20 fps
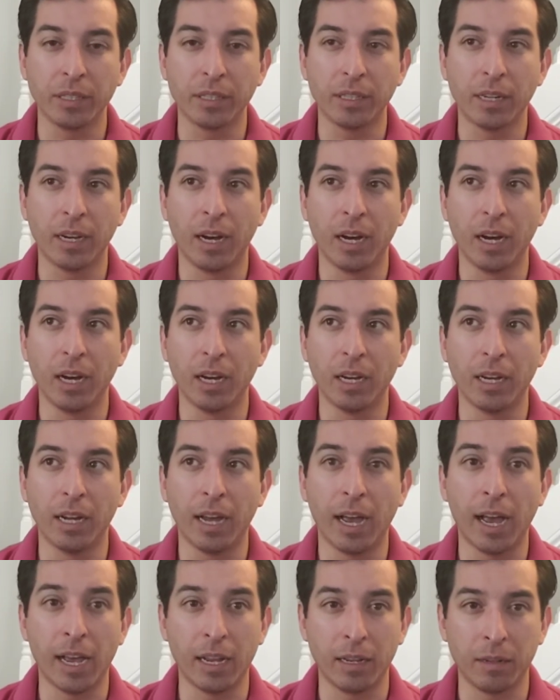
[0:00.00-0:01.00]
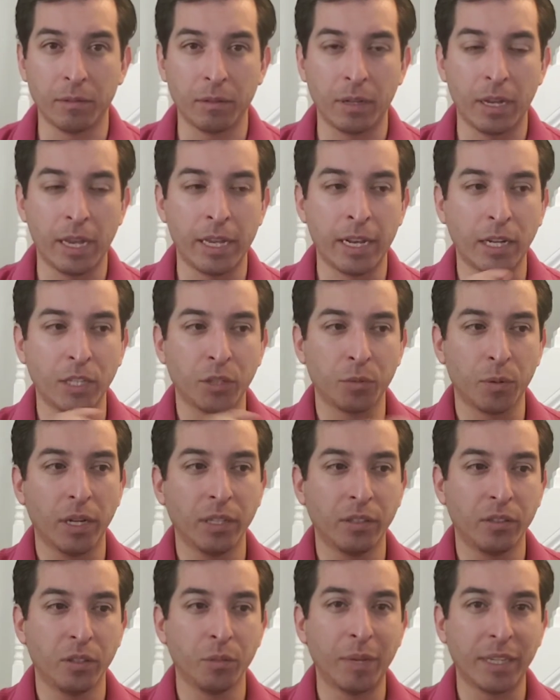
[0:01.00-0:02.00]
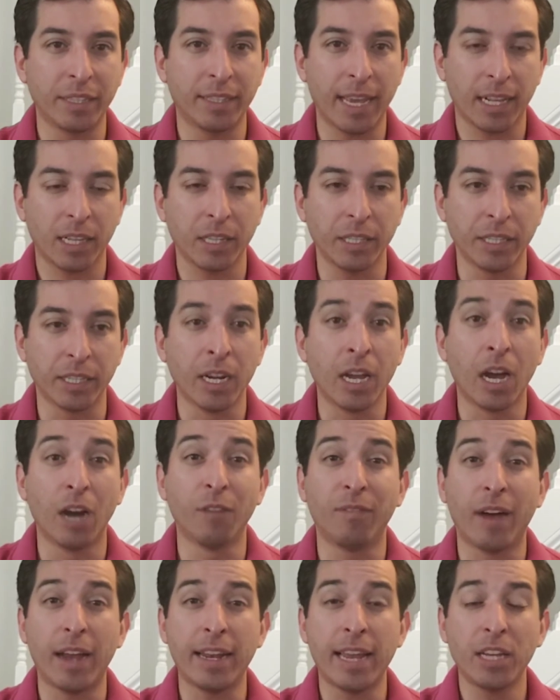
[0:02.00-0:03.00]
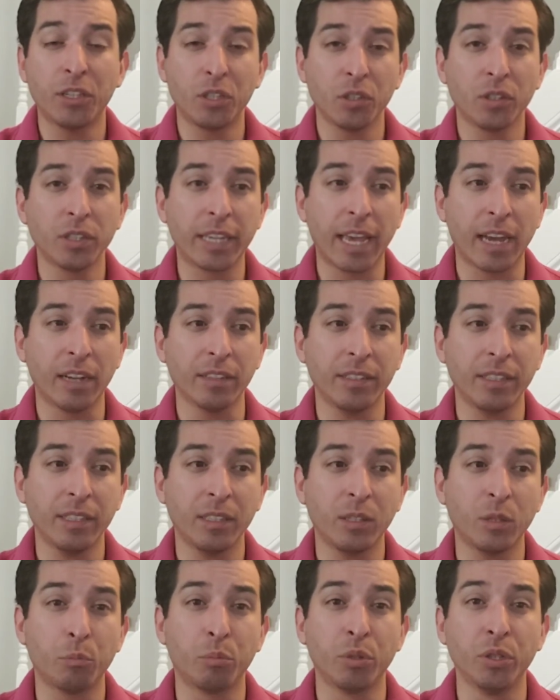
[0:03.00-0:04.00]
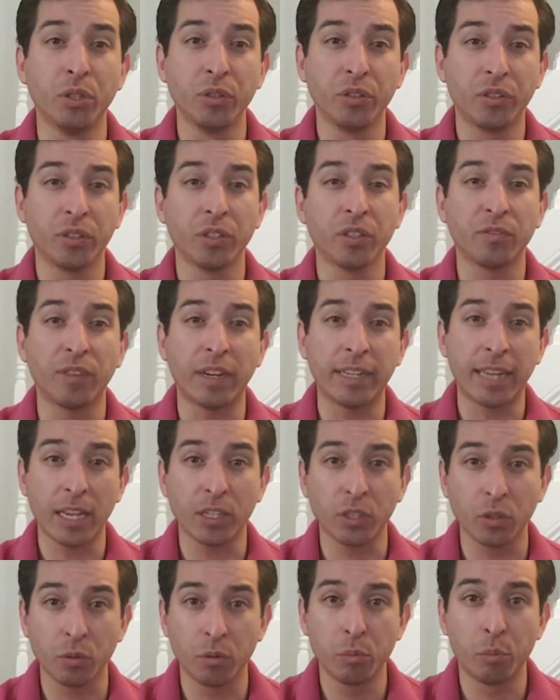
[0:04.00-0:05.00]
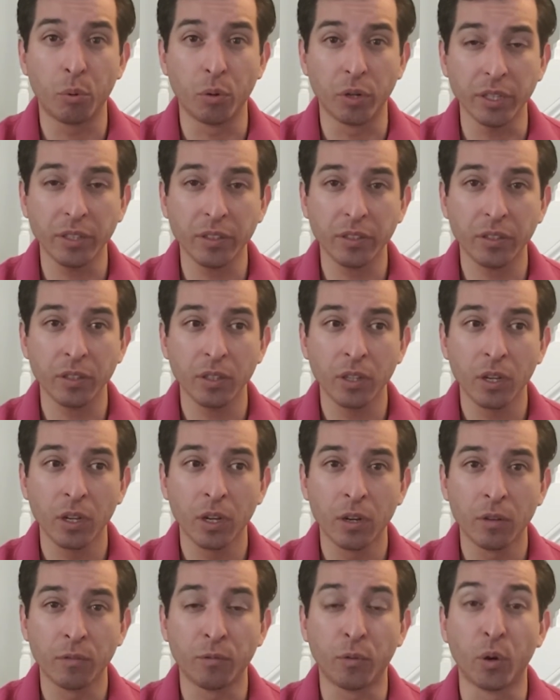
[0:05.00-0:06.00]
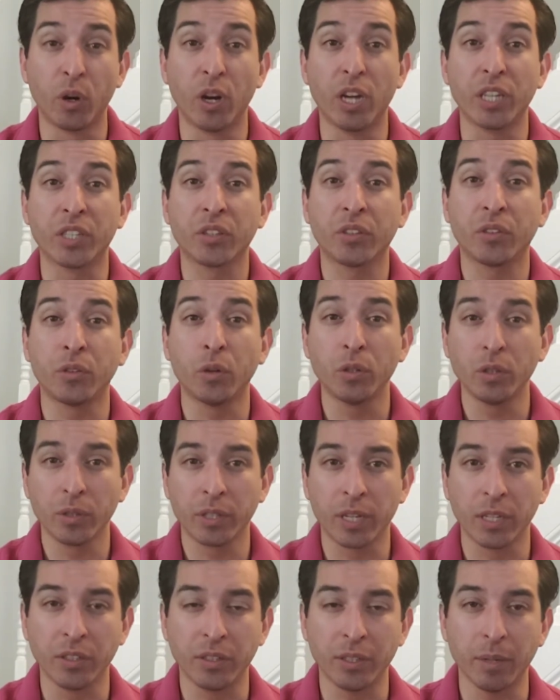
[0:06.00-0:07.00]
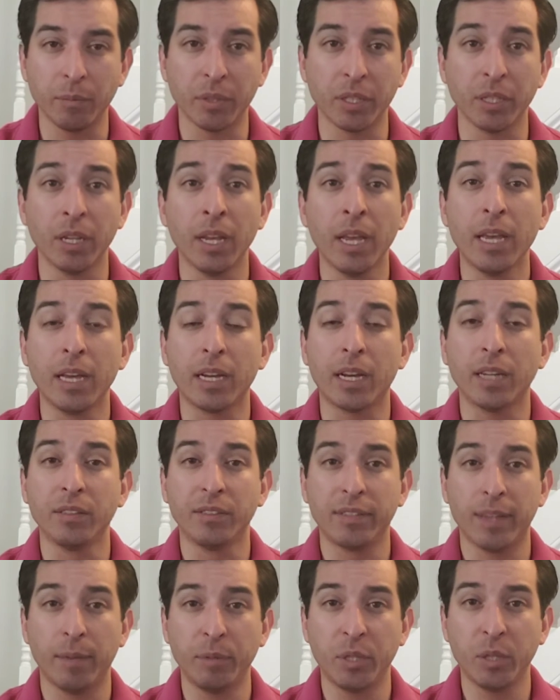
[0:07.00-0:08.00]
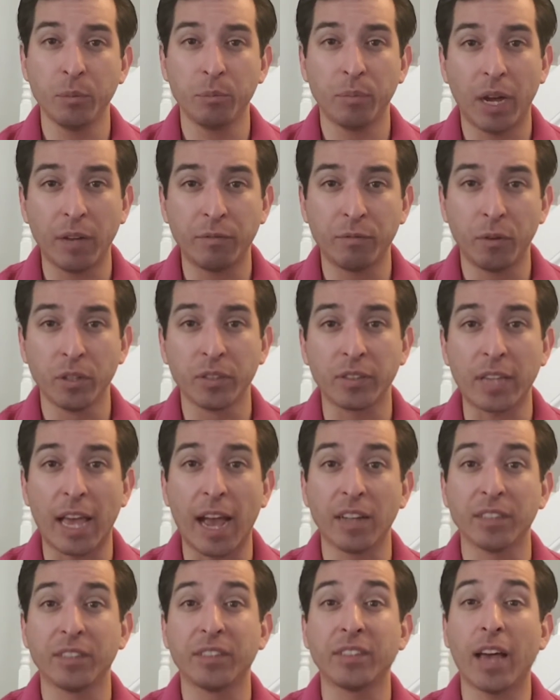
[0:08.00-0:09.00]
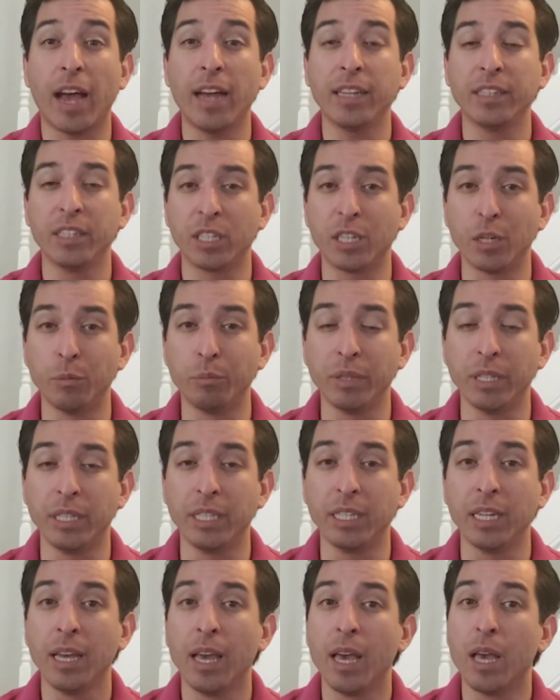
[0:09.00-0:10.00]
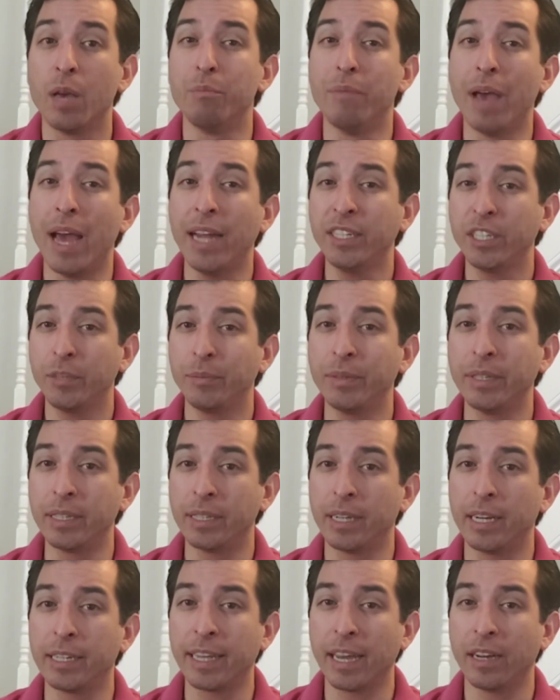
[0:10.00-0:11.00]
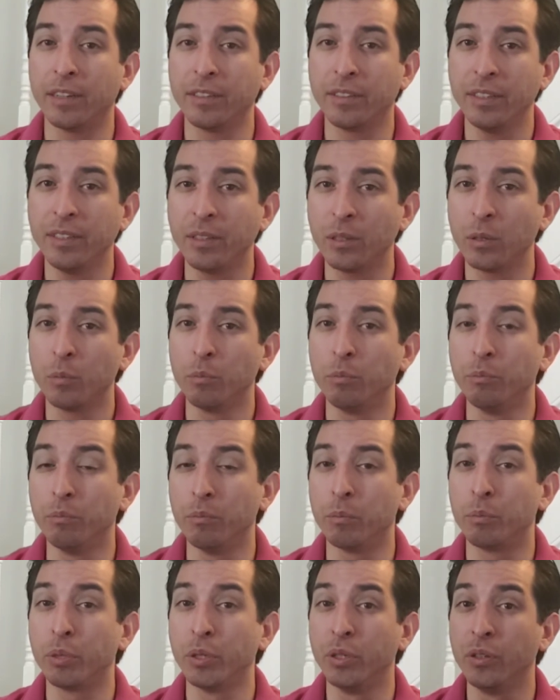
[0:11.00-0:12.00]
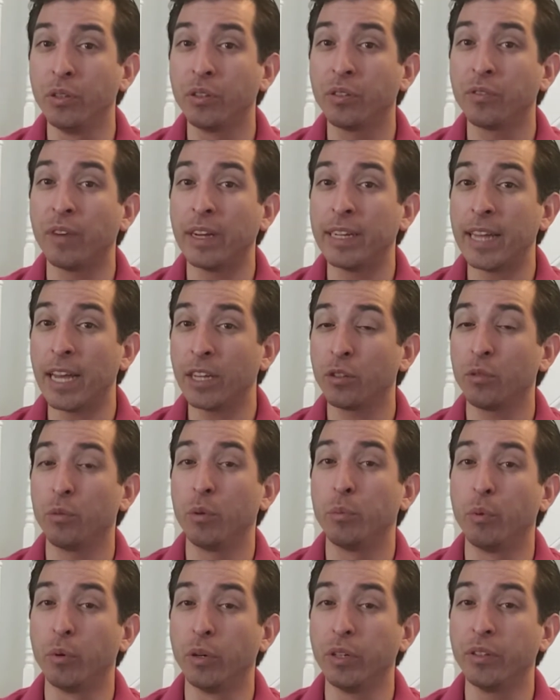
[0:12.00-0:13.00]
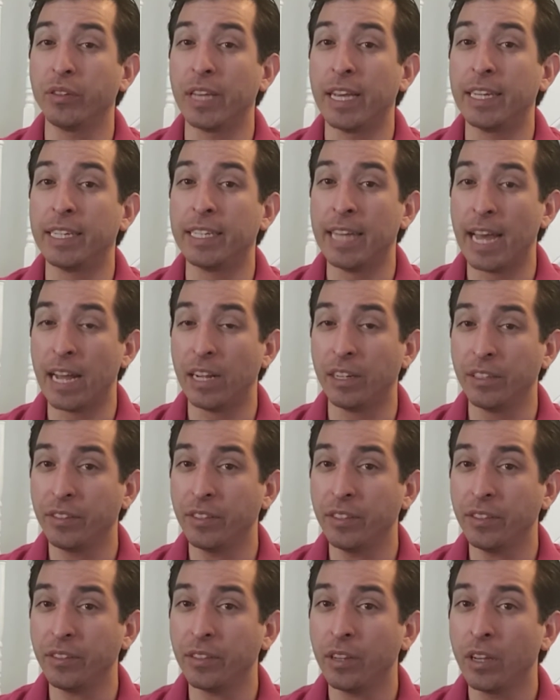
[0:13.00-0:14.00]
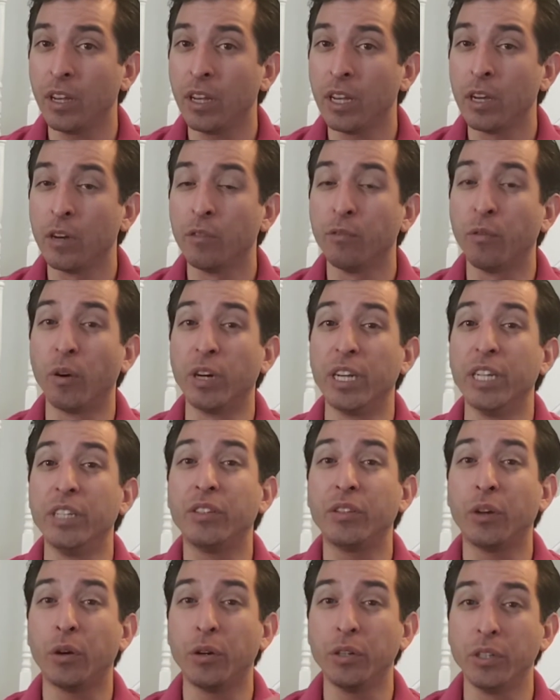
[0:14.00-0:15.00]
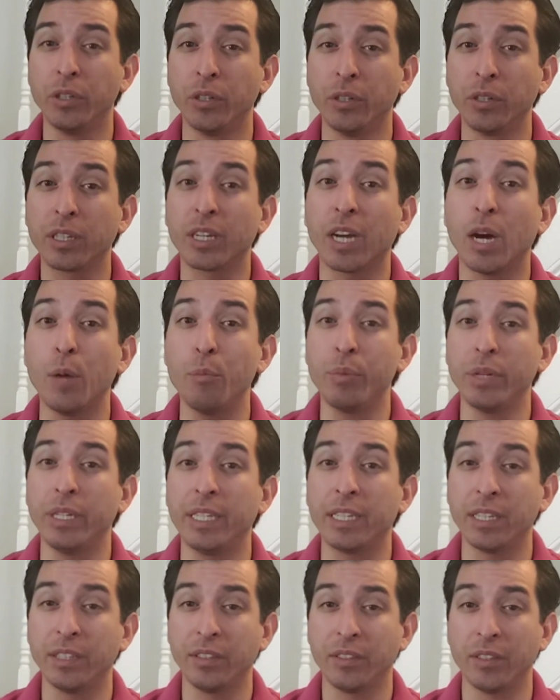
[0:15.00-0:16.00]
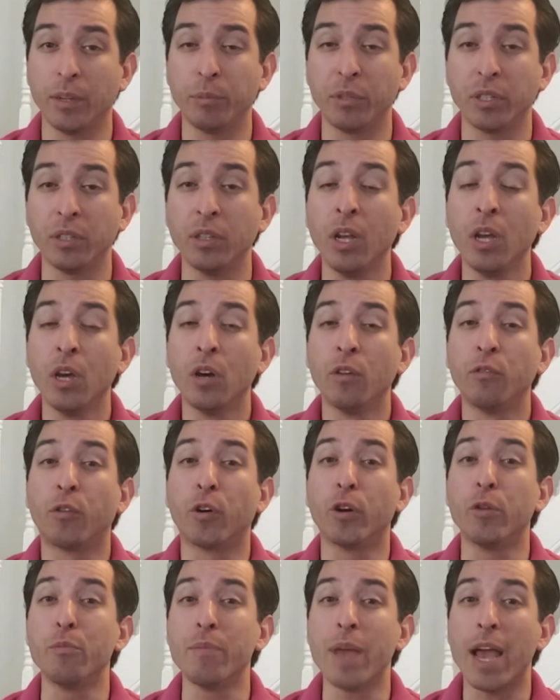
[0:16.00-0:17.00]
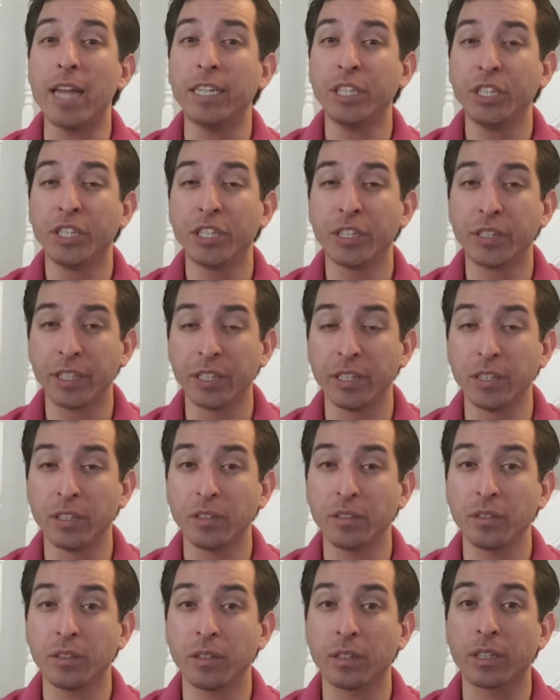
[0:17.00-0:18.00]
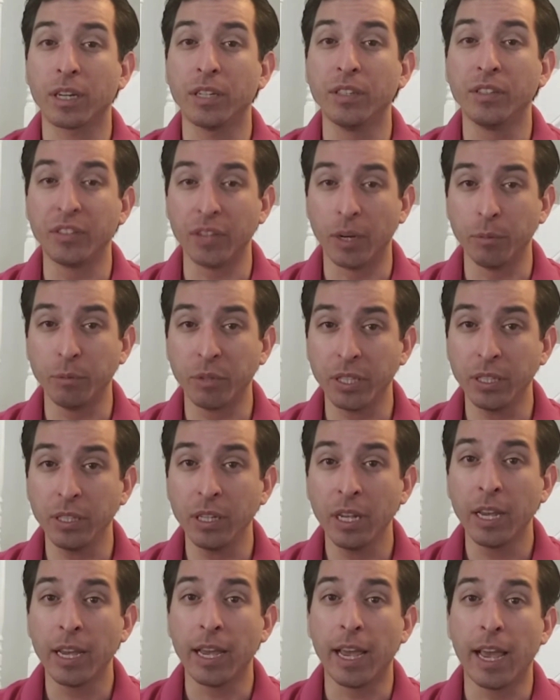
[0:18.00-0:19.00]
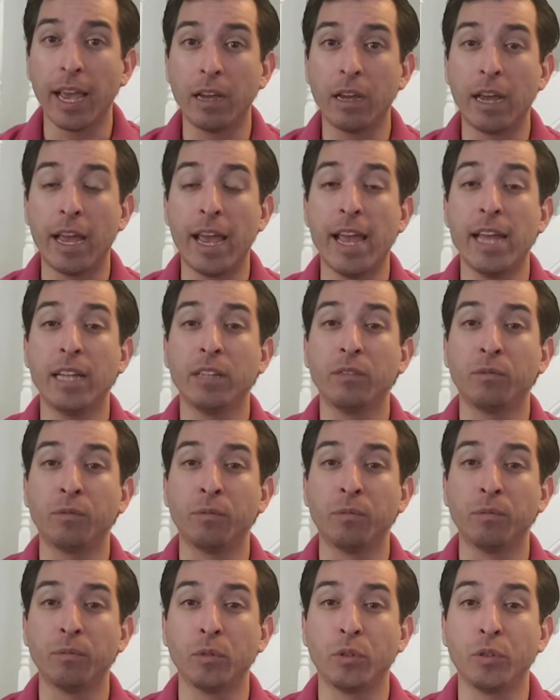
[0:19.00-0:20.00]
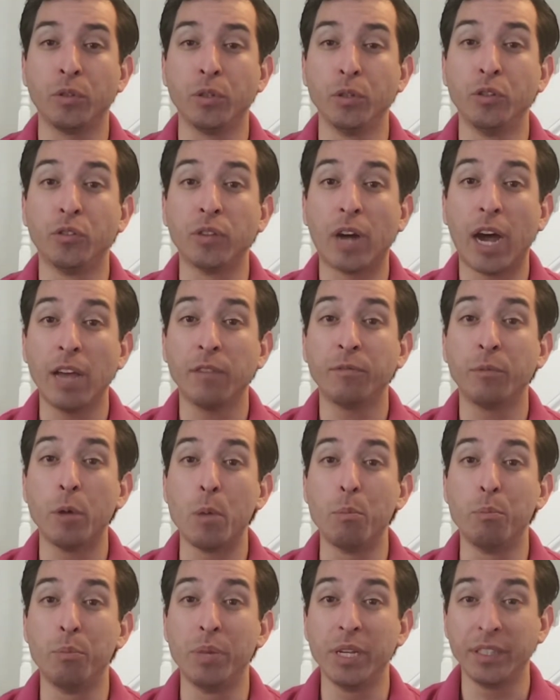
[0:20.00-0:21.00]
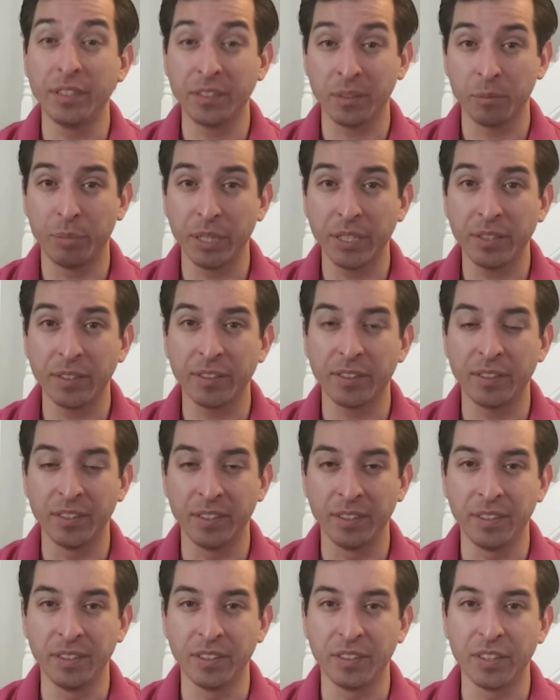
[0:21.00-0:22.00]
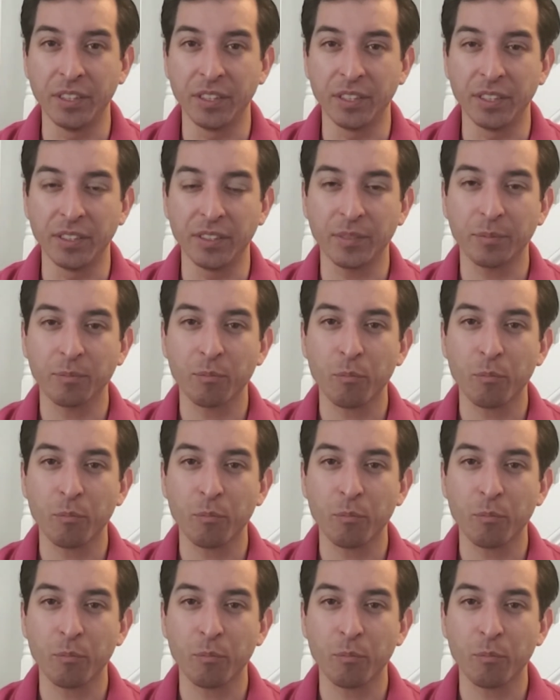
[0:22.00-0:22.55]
and I just wanted to make that clear. A financial accountant produces financial reports for external consumption, consumption by folks outside the company. Management accountants produce financial reports and analysis for internal company consumption, for managerial consumption, and to drive business decisions.